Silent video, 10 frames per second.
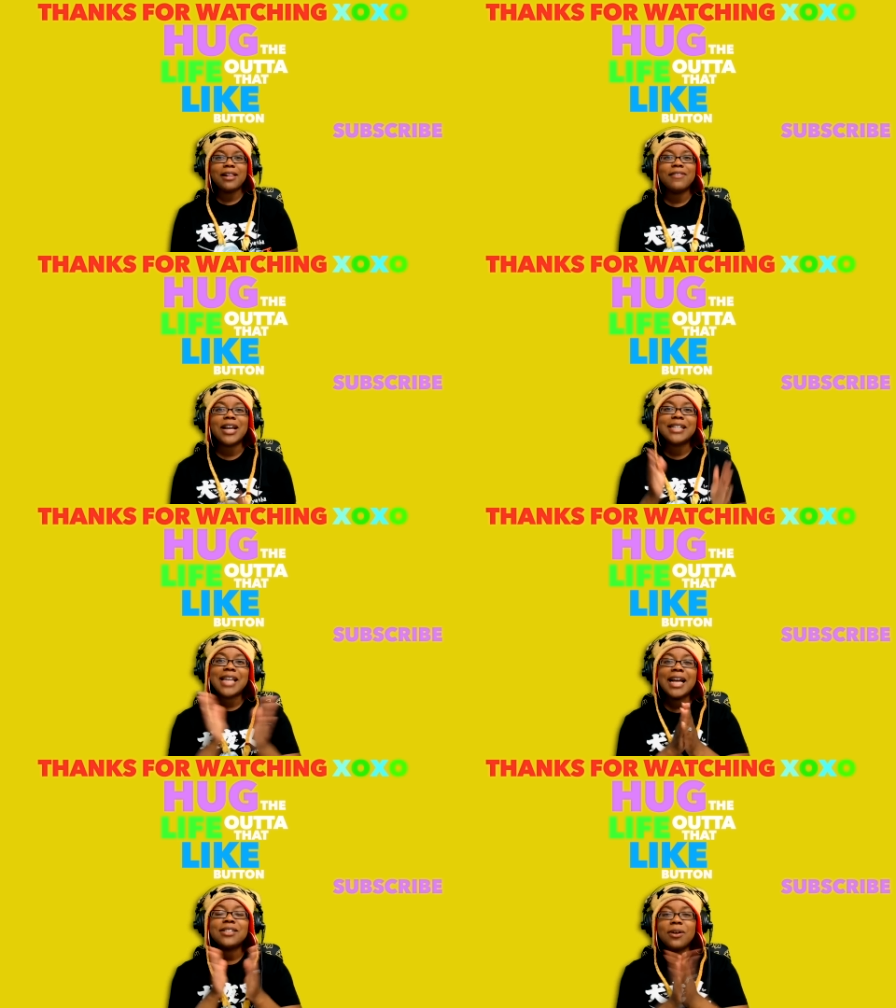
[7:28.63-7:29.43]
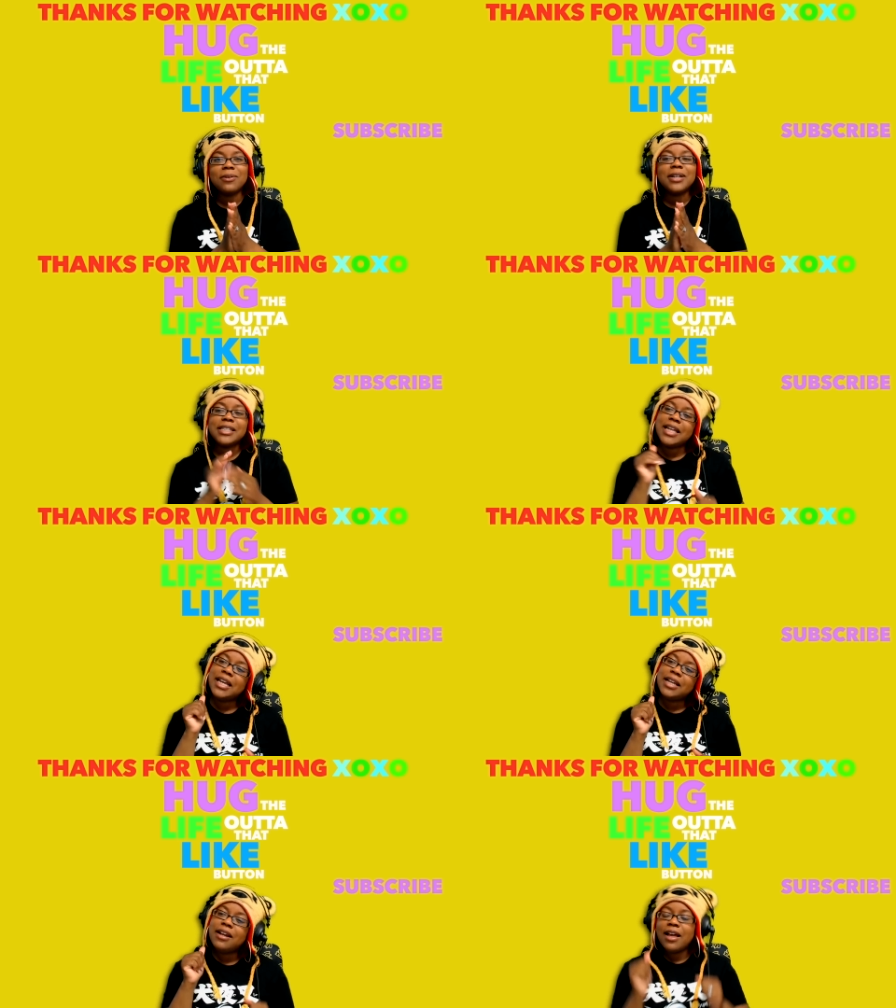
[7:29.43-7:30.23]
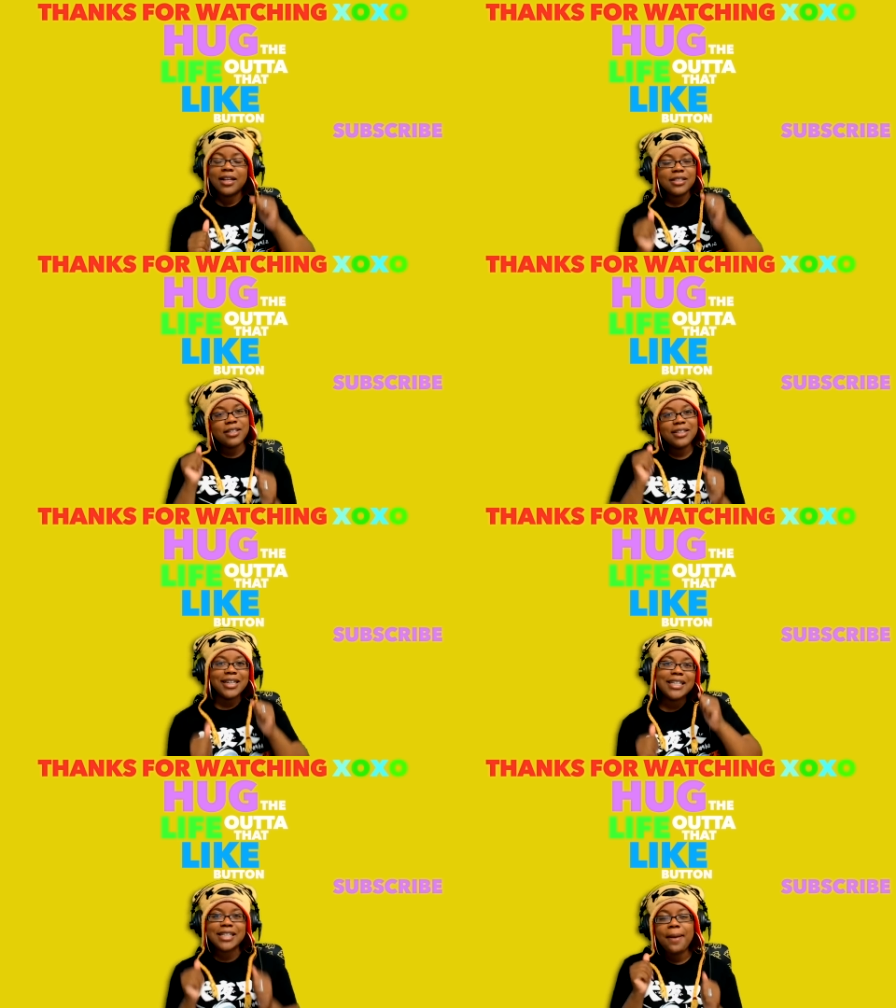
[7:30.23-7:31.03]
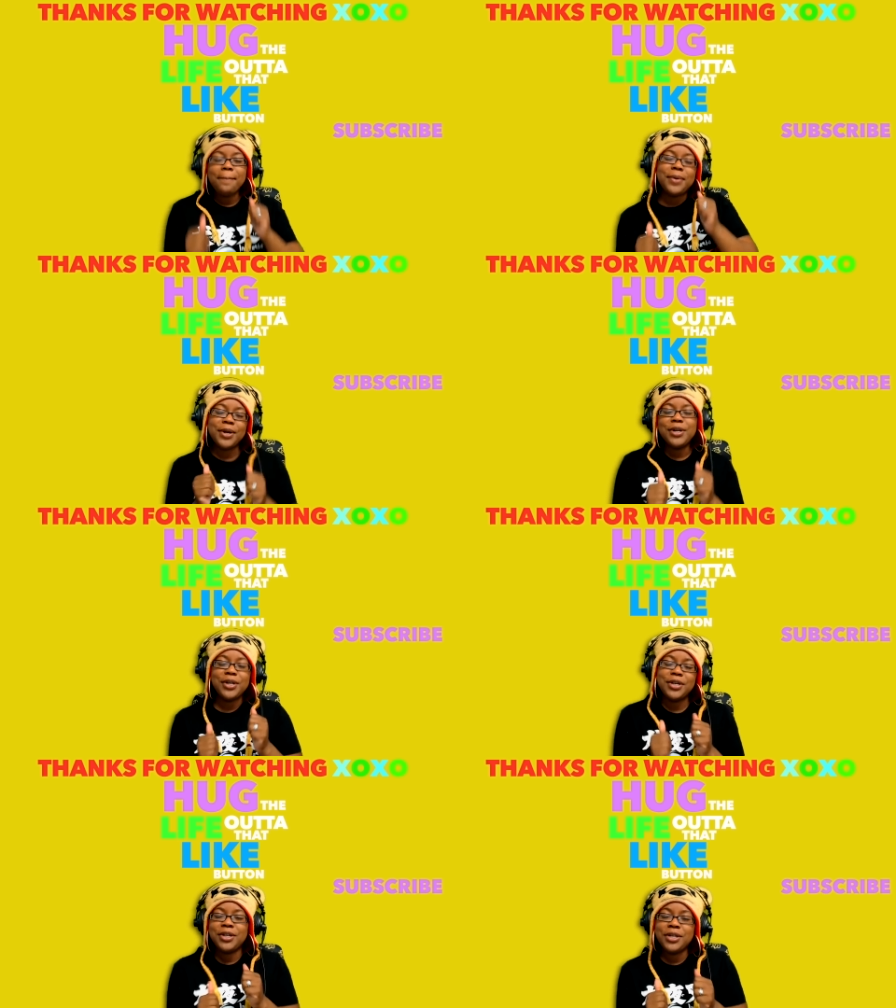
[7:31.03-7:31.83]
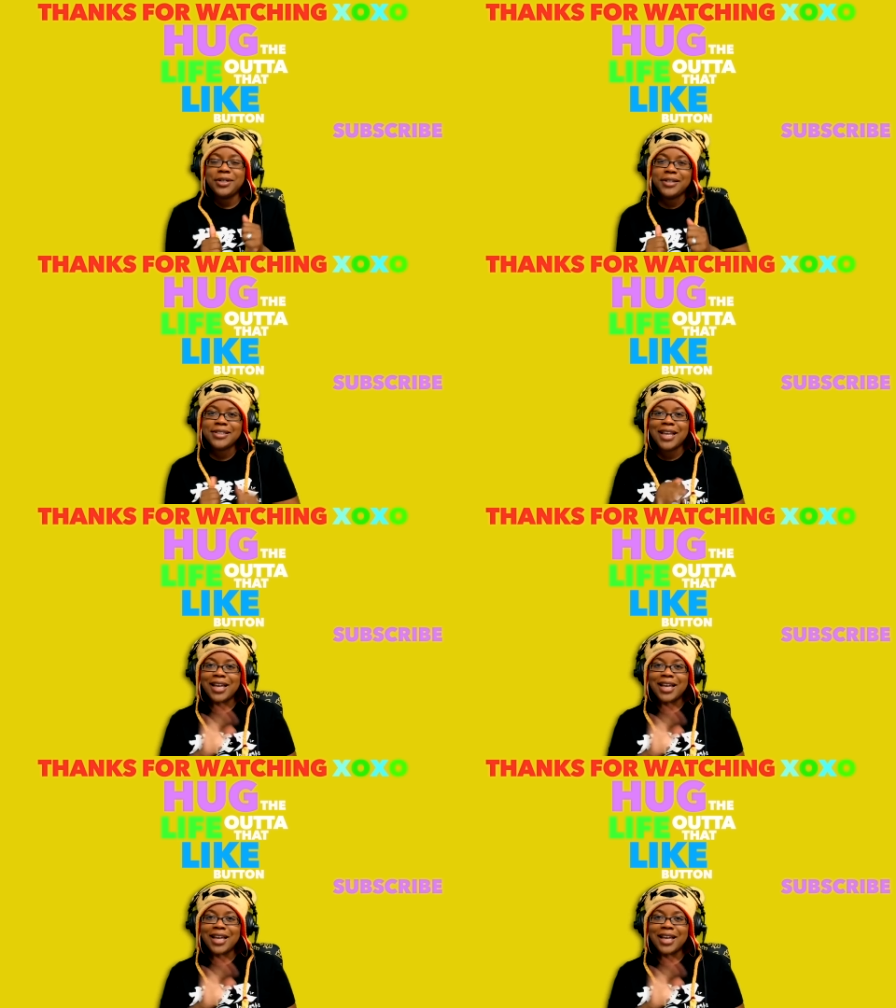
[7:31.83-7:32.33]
I love you guys as always. And until next time, buddies.